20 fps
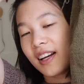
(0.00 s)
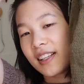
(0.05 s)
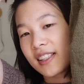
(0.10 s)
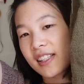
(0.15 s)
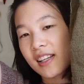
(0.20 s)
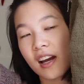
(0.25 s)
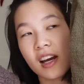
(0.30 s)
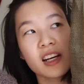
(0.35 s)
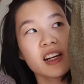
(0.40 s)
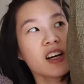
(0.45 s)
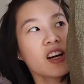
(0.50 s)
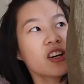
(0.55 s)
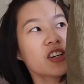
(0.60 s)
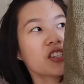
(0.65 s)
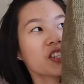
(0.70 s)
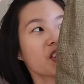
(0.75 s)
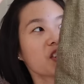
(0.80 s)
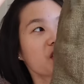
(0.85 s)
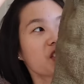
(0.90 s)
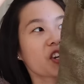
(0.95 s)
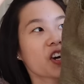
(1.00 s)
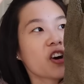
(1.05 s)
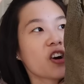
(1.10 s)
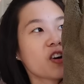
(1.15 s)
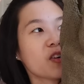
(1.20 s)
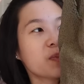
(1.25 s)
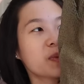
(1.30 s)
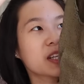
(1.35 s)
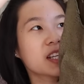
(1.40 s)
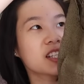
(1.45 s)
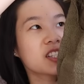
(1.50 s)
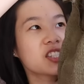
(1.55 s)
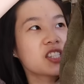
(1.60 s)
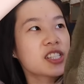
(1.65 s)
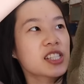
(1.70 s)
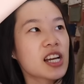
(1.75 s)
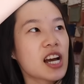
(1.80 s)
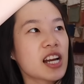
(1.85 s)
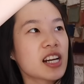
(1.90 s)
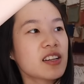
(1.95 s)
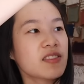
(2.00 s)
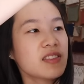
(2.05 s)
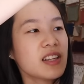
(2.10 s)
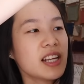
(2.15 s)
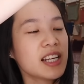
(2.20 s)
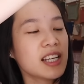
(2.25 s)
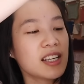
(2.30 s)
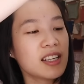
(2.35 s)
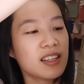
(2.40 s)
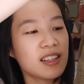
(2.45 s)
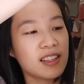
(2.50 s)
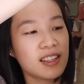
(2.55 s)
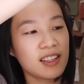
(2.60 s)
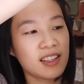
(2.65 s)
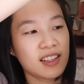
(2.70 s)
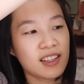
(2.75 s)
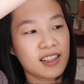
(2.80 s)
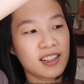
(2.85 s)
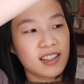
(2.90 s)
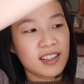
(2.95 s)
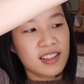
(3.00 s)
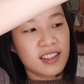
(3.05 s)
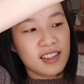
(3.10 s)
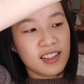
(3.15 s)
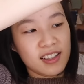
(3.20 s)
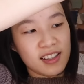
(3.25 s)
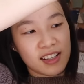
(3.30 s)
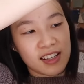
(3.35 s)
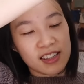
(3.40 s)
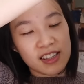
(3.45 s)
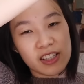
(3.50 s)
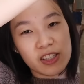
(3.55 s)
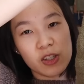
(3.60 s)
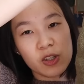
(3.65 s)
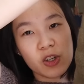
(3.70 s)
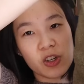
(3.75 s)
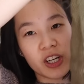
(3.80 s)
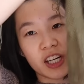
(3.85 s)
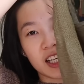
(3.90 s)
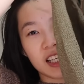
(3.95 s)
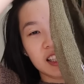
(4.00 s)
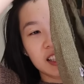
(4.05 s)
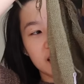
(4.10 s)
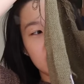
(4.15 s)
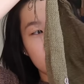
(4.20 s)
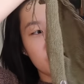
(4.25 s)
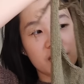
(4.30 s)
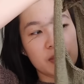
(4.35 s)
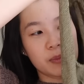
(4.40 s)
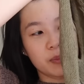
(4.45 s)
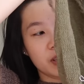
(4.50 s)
It's kind of hard to show because she's kind of like a little crinkly from